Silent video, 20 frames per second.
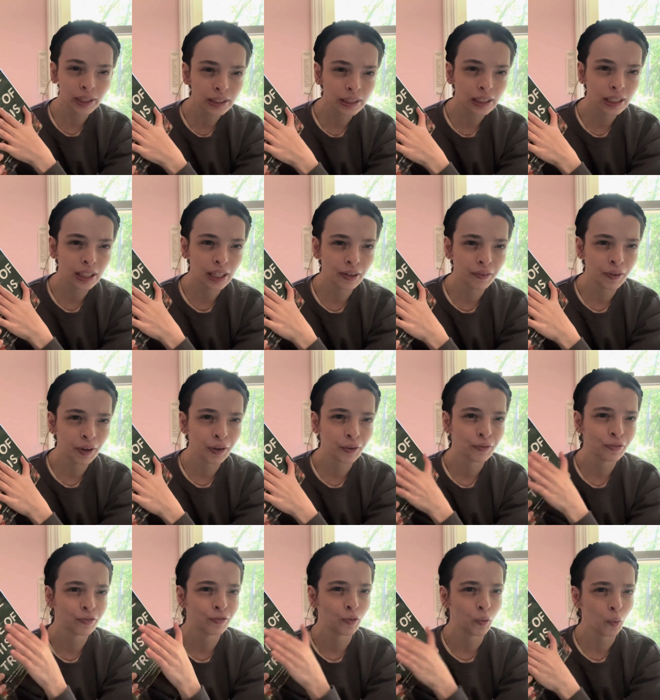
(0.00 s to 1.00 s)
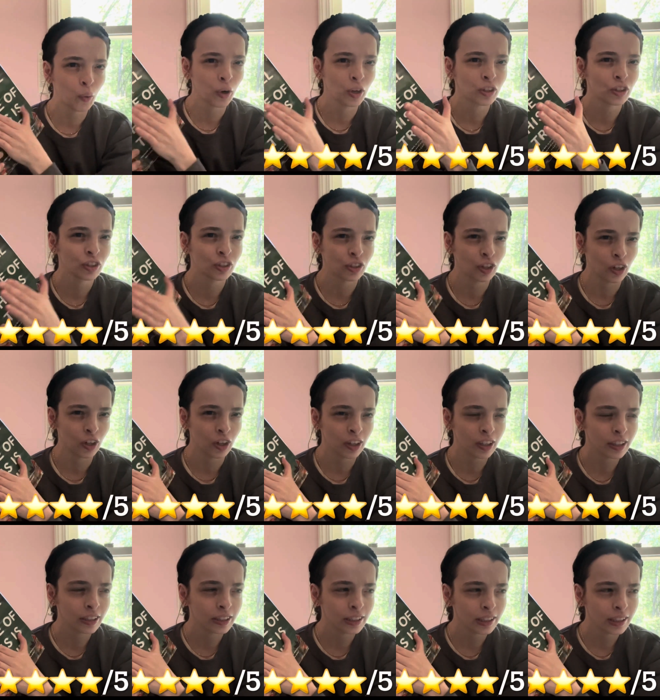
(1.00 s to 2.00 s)
to give it 4
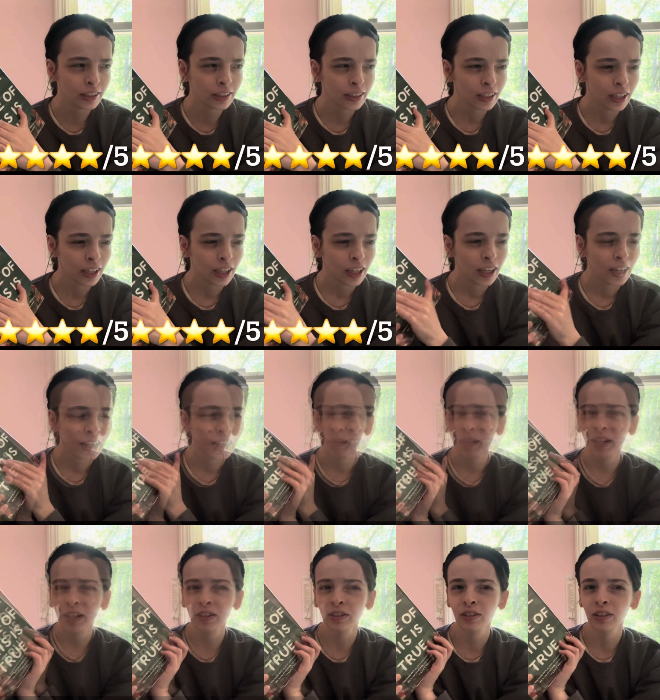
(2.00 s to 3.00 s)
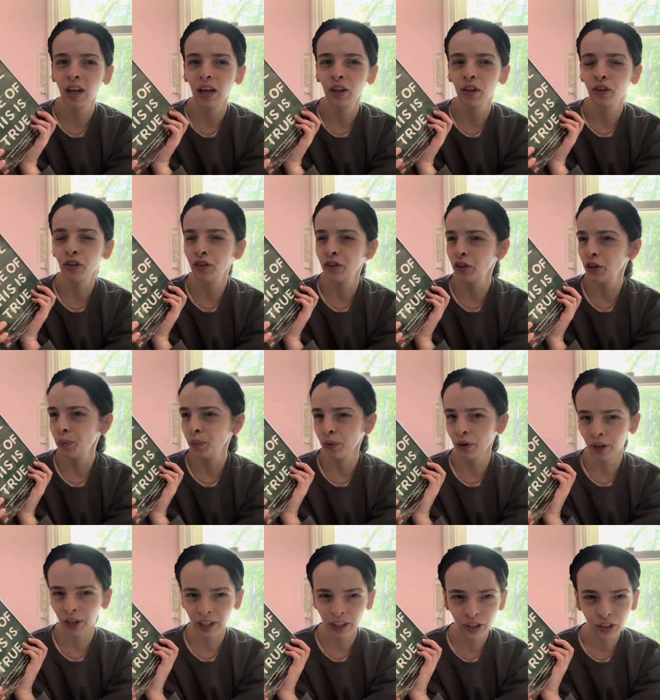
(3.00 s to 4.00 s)
stars because there
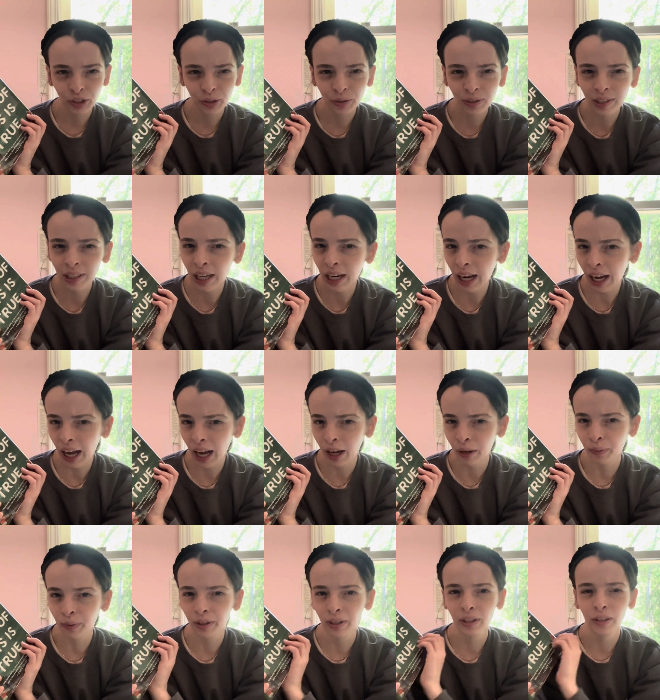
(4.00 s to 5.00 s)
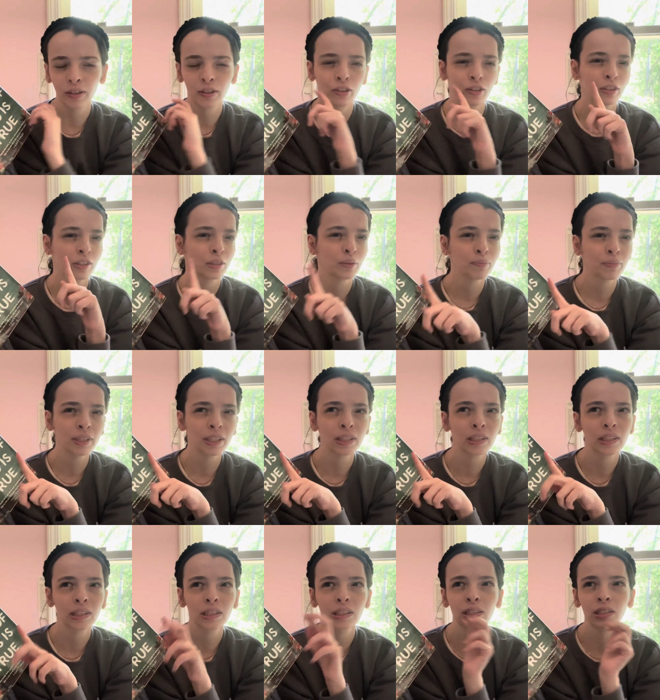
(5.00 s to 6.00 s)
were issues that I had with it. There's some
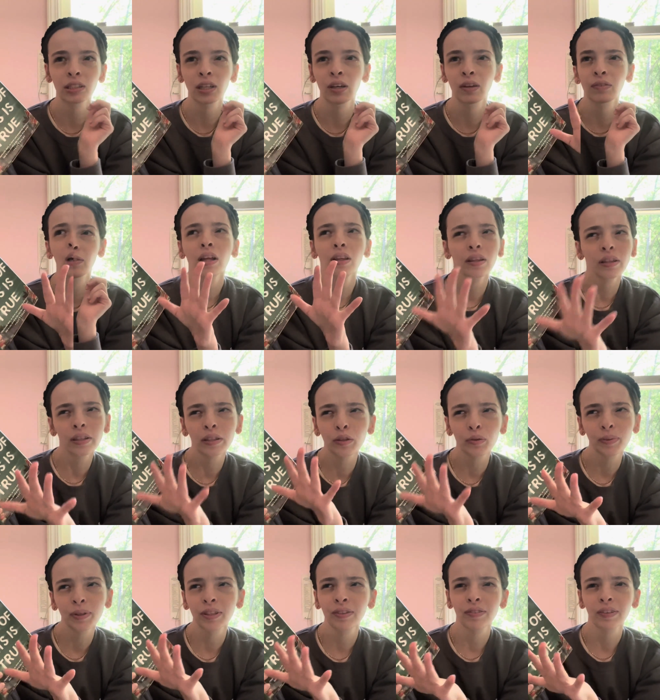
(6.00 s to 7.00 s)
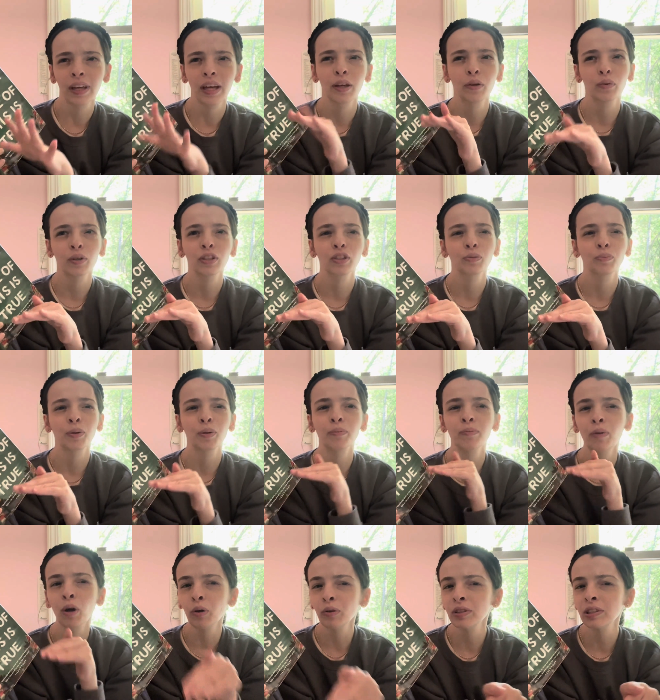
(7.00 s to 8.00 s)
PC stuff, a little bit of language, but
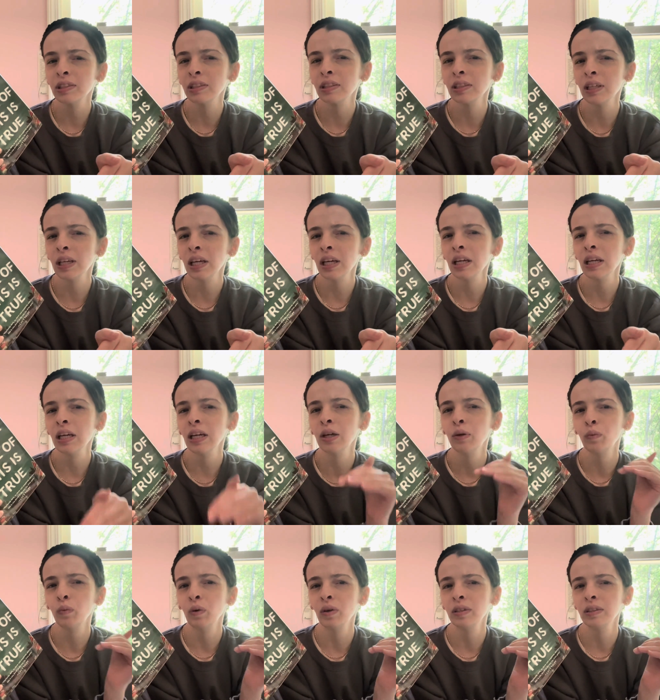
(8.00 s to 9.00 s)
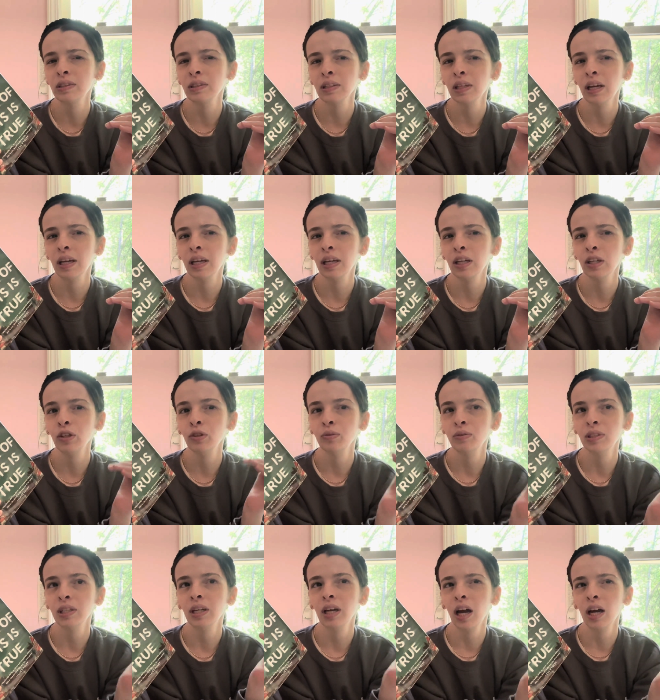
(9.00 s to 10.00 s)
mostly it was like
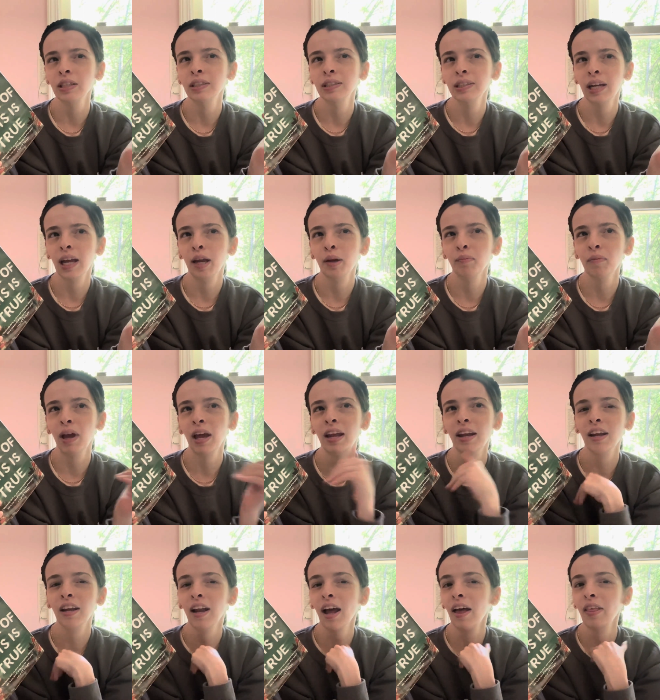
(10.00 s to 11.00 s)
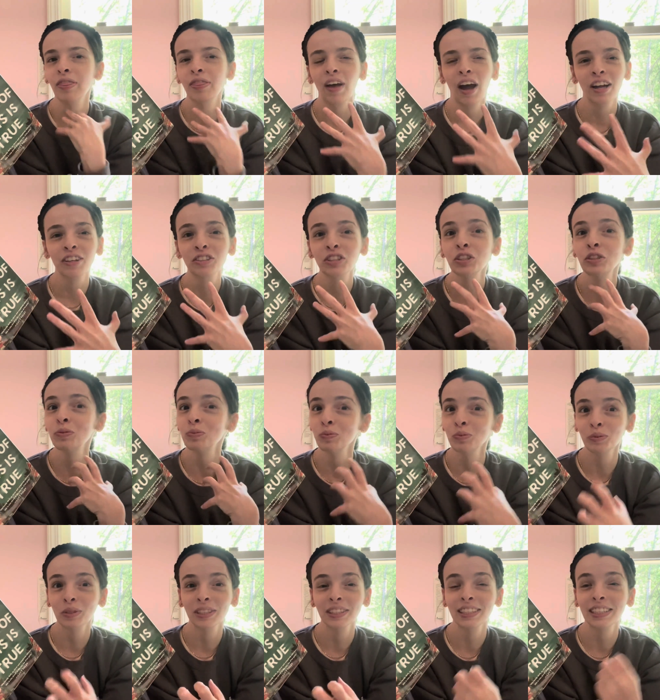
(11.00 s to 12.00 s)
using God's name, and that just
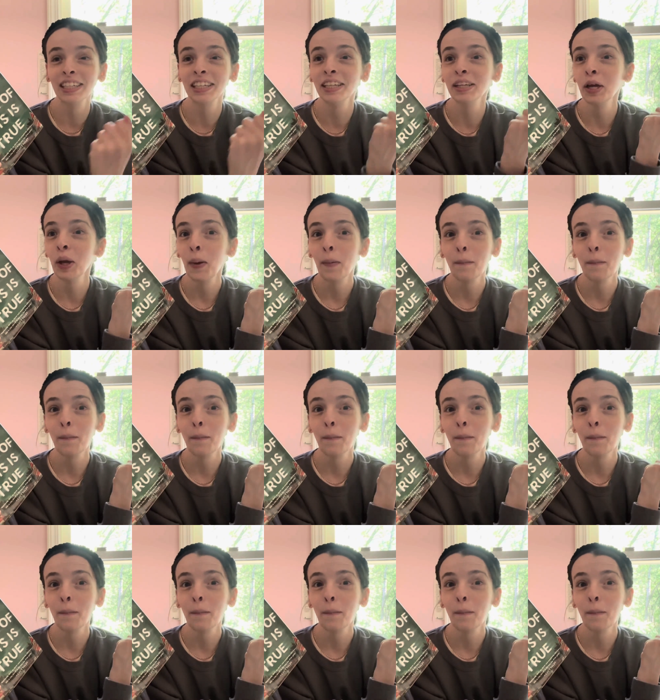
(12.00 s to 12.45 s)
really,